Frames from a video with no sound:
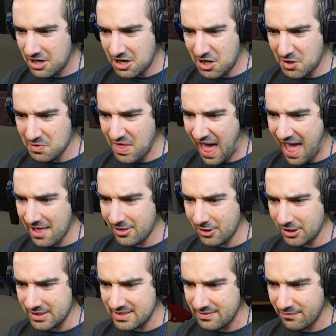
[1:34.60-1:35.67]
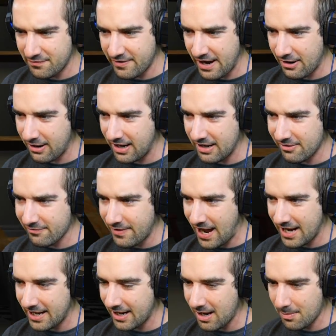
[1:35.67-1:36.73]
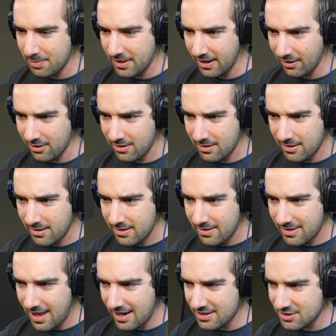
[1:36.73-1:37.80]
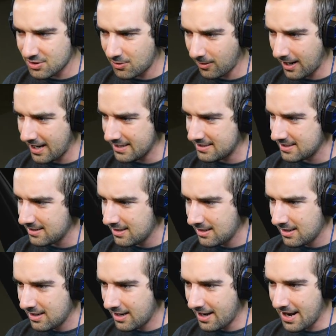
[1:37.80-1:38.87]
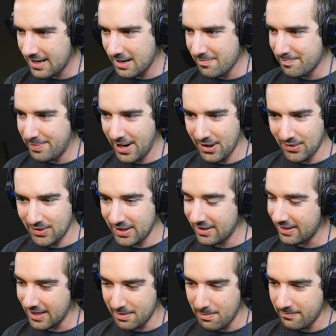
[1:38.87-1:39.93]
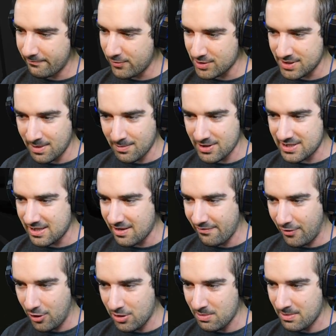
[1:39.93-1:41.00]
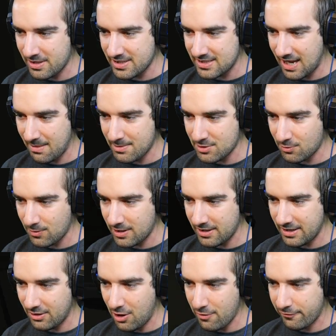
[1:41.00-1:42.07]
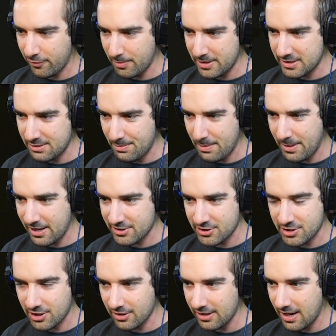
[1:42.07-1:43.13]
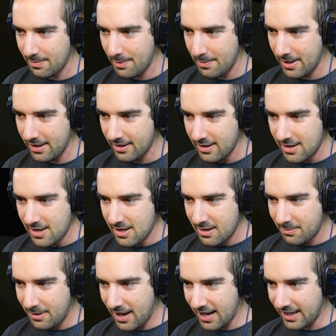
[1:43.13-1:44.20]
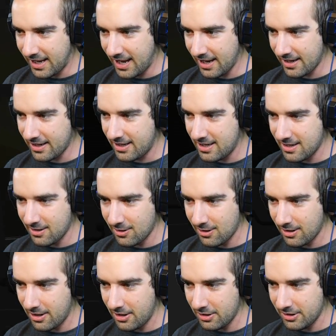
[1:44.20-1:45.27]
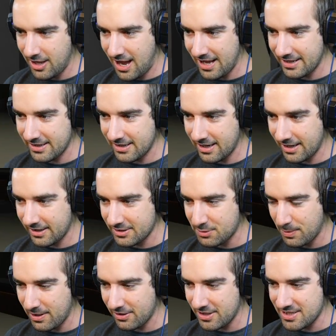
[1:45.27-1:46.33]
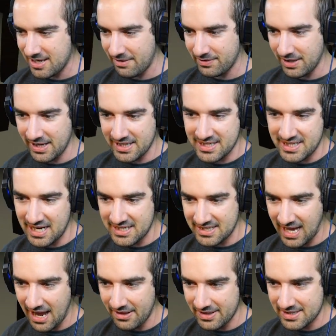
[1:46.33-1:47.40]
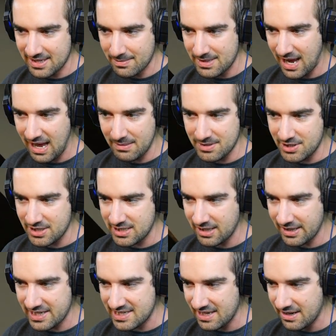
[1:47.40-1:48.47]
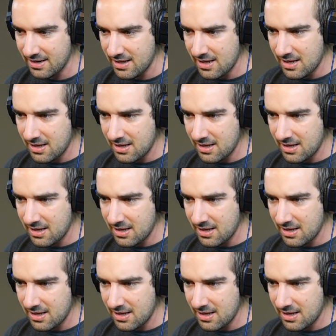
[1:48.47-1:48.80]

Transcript: Oh, that looks very inviting up there. That is great. And I can barely, like, for some reason the volume of this game is really low for me, so maybe I should turn it up a bit. But I can't hear a lot, and it's weird because I have to, like, stay silent sometimes just to listen.